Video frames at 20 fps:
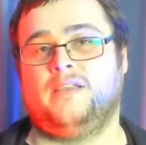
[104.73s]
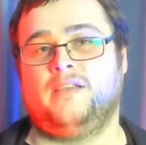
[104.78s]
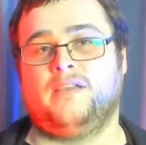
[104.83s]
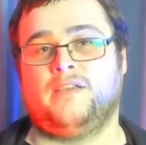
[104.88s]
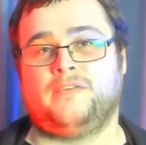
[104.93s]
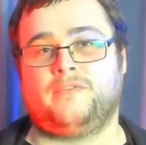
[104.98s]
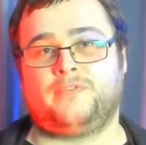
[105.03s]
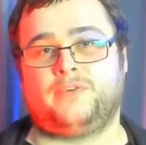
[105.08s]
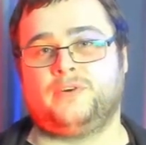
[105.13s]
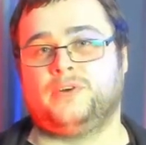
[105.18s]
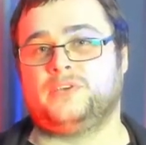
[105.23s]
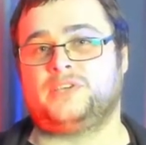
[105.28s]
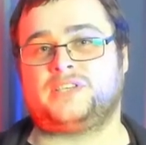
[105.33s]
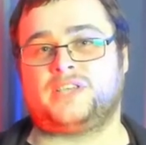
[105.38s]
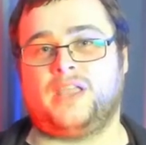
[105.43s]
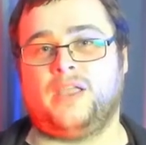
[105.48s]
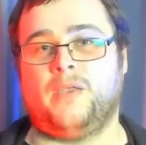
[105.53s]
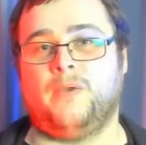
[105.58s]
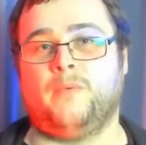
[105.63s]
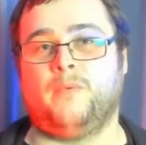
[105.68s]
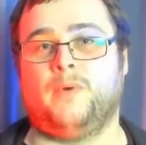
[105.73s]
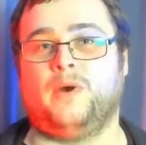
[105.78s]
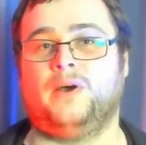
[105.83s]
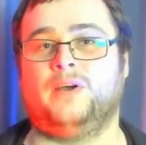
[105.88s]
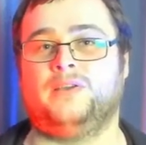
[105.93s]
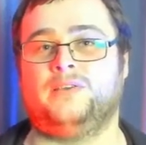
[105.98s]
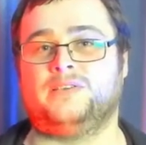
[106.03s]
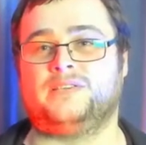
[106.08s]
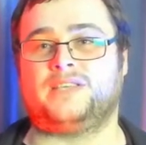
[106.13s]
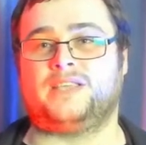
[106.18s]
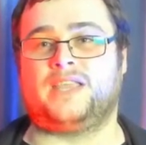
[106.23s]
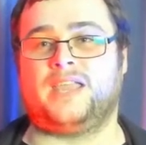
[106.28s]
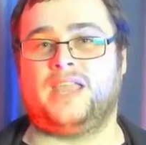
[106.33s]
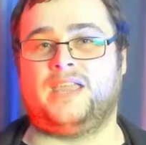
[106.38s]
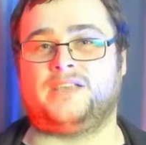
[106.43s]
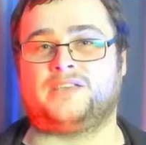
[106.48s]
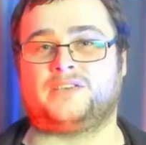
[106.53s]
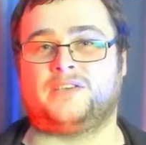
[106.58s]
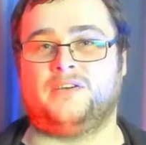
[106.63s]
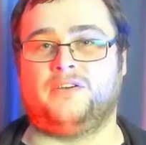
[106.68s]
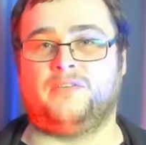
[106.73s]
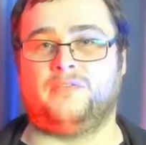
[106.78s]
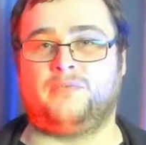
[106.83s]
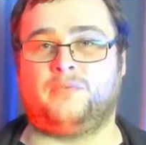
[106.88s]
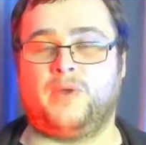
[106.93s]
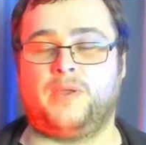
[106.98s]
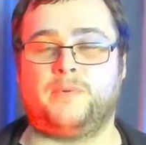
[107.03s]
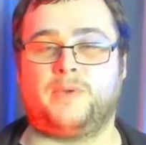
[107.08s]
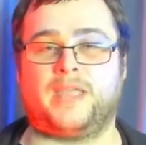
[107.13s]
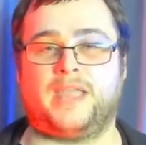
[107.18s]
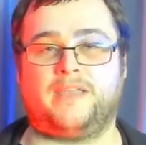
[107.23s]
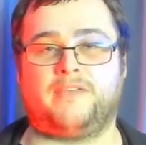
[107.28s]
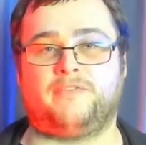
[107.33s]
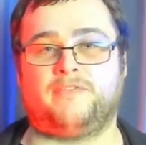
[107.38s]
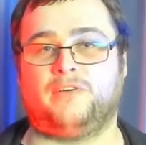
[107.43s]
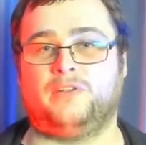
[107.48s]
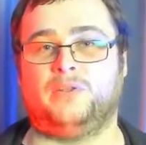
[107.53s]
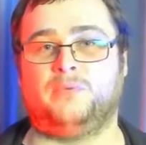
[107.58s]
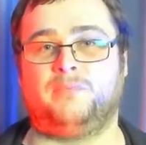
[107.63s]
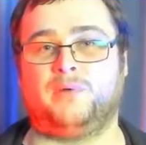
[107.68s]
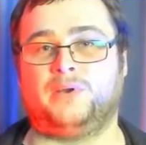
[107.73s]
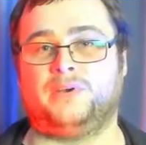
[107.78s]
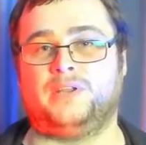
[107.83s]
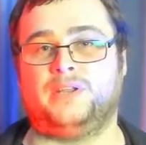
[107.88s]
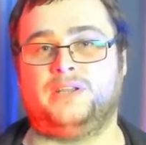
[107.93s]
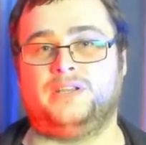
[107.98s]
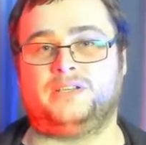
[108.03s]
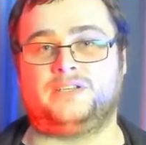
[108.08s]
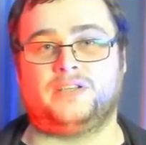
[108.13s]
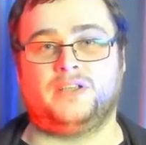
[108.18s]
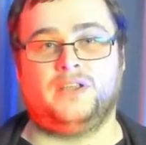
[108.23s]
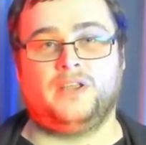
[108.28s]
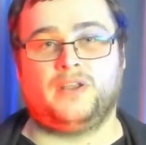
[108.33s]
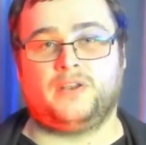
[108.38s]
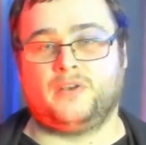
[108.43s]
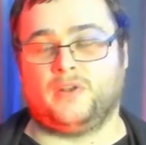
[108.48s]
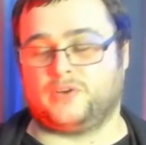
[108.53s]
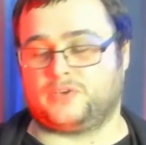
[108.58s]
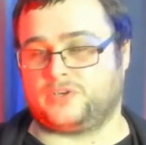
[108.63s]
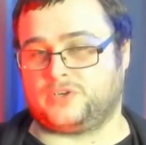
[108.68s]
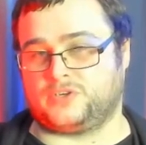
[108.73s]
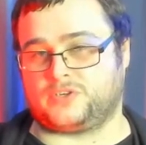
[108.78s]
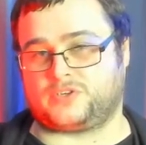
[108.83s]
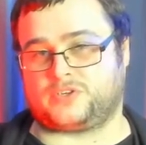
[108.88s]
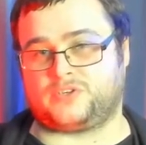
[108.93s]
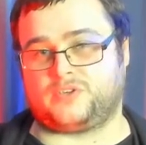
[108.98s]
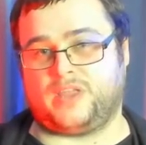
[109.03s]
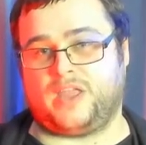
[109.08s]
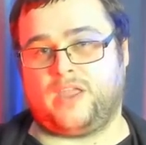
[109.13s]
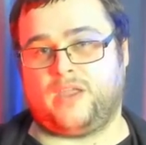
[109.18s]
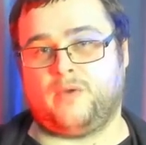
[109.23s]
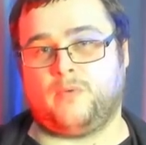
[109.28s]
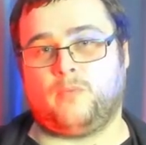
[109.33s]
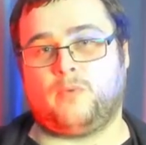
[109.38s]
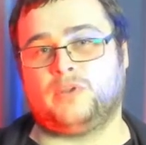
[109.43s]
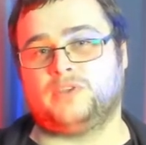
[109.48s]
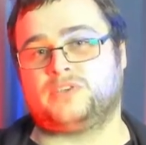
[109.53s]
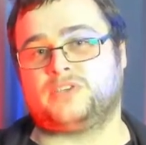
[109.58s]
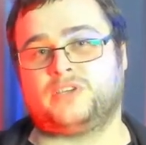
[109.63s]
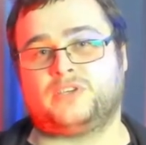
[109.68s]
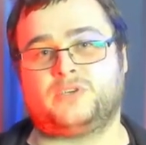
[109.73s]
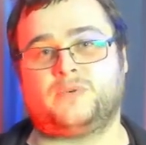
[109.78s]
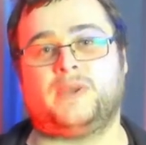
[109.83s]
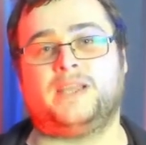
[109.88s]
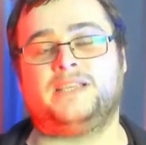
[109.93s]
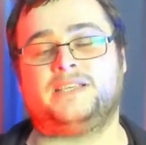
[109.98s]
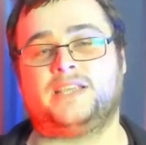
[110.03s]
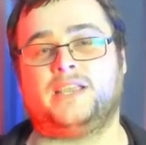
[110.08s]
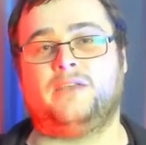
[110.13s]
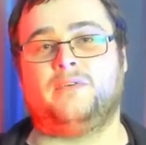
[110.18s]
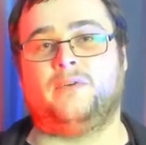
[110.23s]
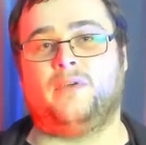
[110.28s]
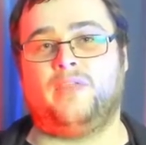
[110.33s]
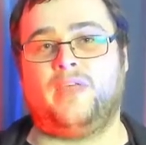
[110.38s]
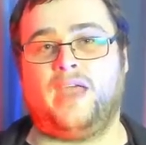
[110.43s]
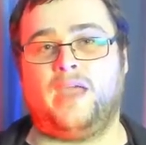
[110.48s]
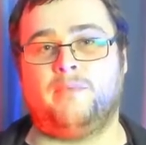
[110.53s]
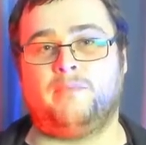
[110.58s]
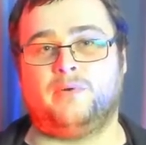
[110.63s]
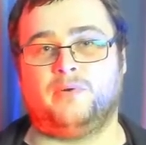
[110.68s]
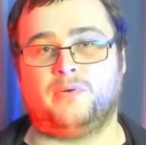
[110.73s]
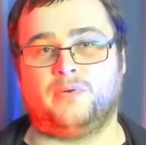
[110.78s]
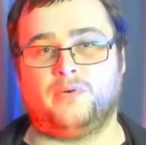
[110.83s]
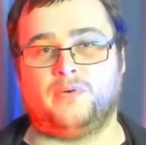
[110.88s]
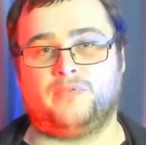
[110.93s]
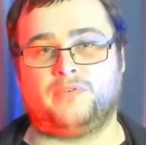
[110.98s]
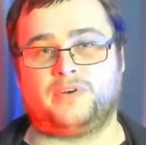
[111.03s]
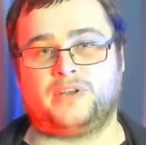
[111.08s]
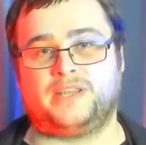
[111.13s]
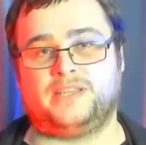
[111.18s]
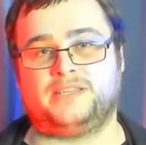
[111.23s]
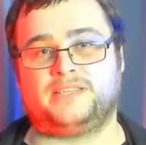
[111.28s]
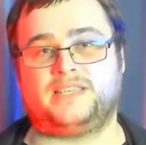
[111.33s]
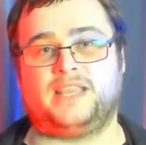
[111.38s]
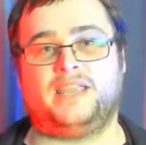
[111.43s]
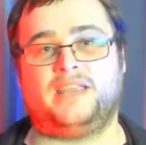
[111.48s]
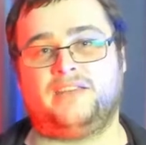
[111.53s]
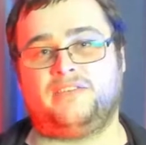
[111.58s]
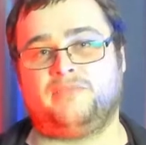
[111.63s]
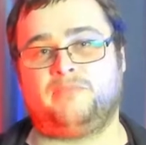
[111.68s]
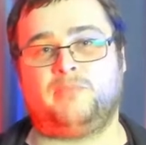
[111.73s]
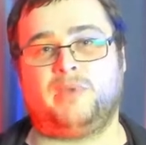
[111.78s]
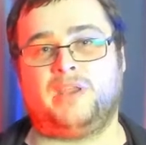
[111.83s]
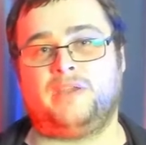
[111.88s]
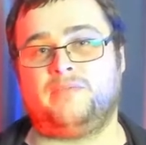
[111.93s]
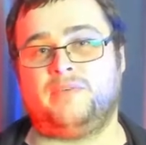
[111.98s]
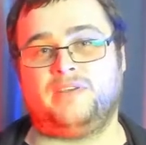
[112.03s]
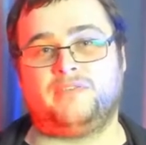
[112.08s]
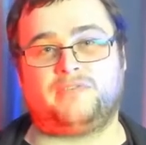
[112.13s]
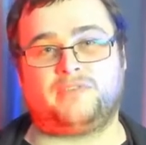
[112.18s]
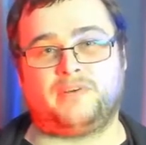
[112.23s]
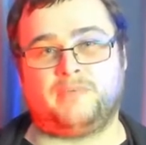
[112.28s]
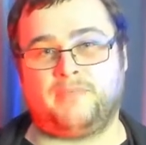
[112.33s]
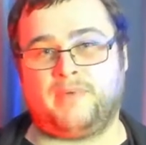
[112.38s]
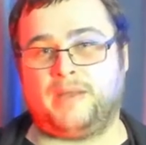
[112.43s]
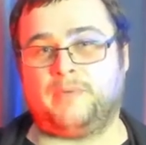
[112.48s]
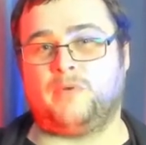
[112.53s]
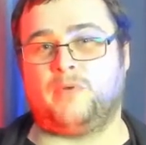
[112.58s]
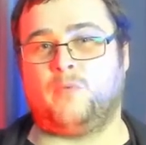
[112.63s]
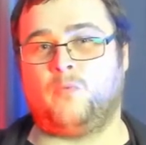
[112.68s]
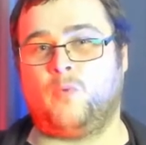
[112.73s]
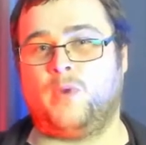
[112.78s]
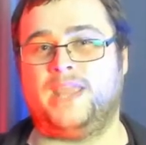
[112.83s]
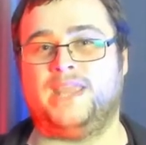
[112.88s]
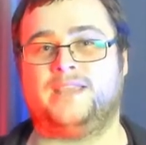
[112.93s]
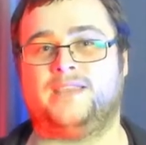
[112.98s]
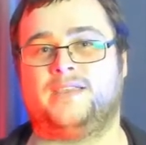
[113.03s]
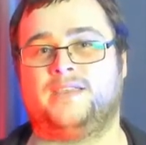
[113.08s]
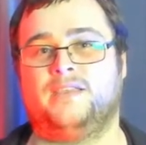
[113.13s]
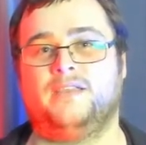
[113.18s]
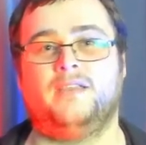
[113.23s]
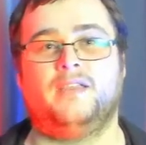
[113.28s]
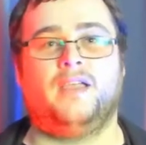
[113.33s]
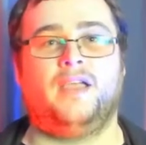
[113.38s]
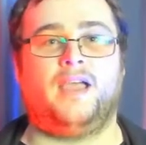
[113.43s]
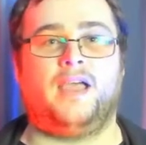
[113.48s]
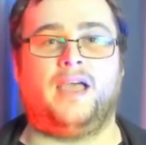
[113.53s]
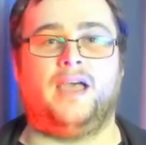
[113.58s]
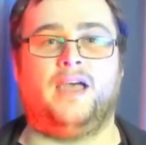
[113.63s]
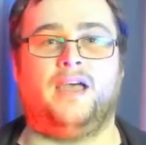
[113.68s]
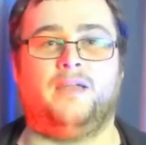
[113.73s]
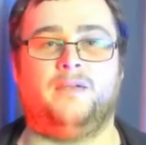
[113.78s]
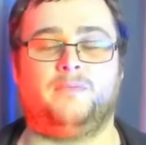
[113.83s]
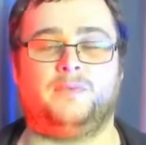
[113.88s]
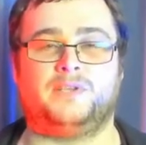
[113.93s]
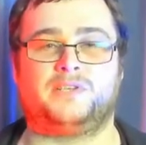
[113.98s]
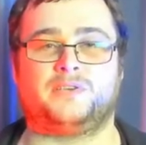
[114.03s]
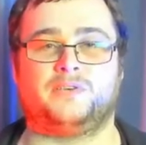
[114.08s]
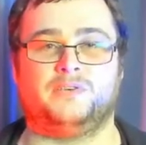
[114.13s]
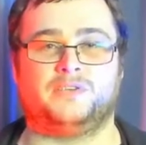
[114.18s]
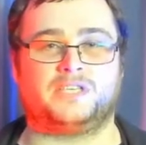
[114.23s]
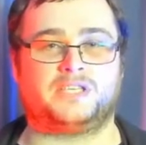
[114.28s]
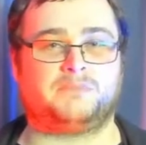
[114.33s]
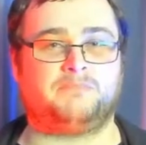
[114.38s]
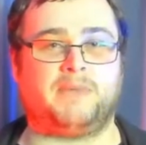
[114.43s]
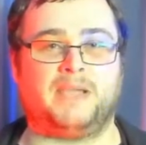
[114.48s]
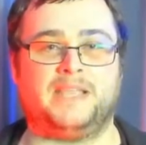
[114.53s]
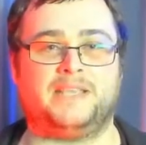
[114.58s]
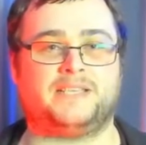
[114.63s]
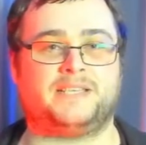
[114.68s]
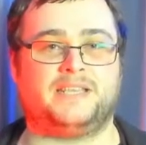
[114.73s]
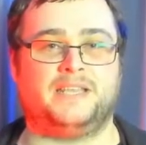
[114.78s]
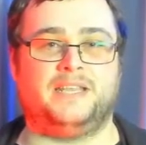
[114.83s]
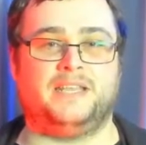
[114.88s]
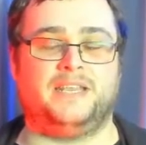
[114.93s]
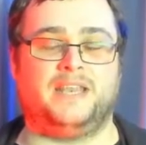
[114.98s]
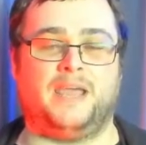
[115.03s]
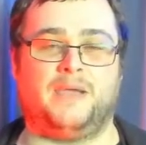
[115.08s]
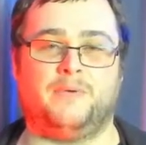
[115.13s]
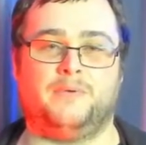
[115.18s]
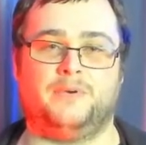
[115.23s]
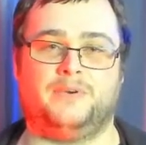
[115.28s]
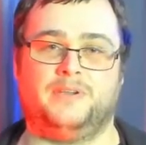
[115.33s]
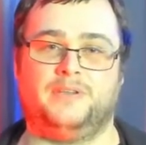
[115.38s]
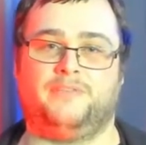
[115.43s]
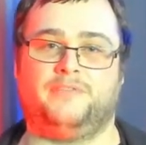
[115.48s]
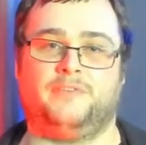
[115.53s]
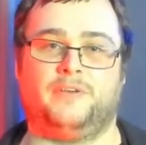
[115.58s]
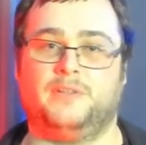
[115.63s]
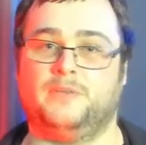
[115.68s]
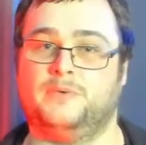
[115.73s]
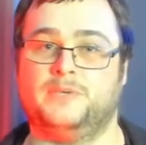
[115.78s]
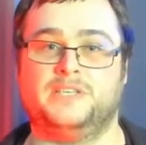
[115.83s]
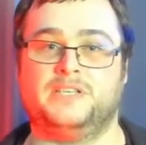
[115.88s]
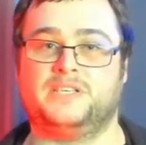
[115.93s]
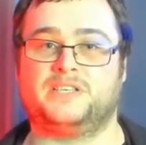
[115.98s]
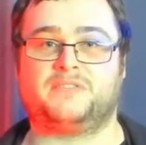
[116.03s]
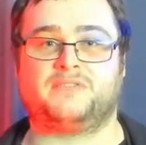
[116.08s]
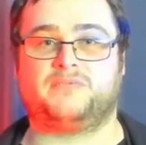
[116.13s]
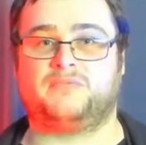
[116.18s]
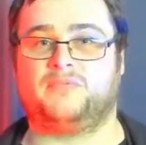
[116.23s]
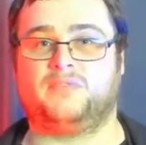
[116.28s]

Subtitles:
For us, it was a case of we were getting follow botted not just once or twice here or there, but over a consecutive period for about a week, and we saw spikes in our followers,